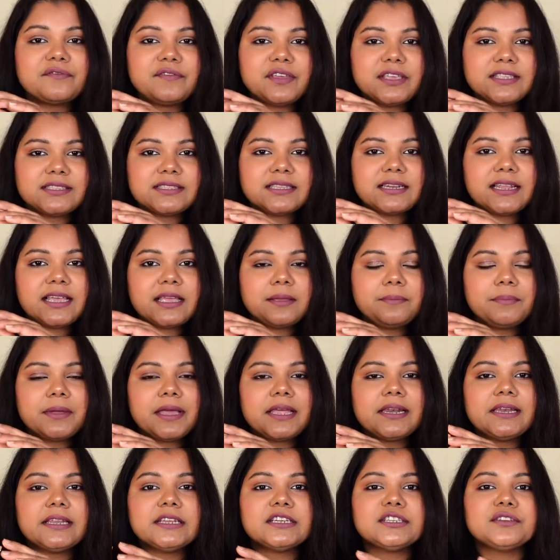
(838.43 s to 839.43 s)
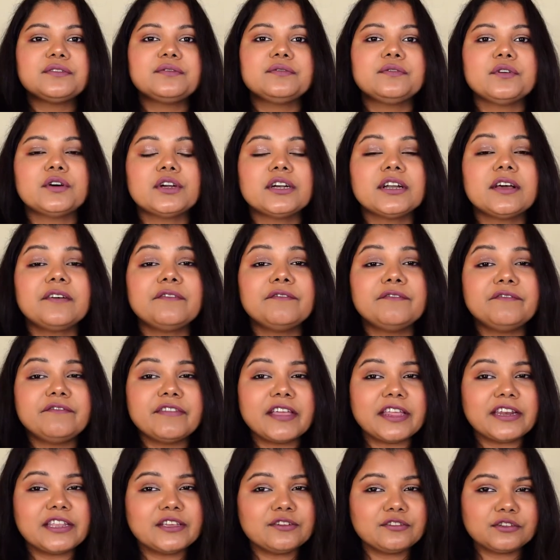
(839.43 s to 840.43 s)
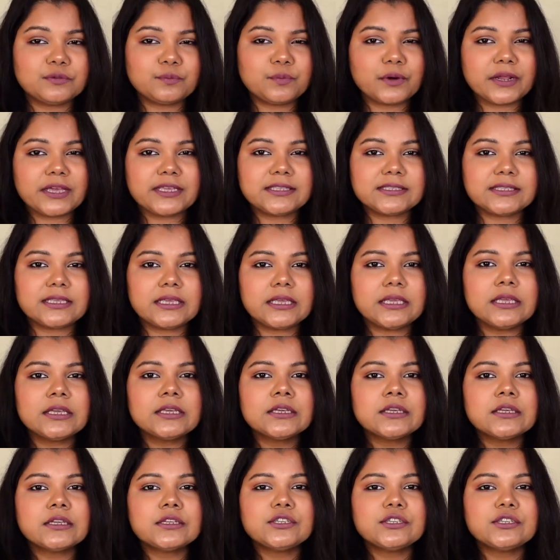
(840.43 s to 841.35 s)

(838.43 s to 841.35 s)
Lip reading: face and eye palette for a very good pricing.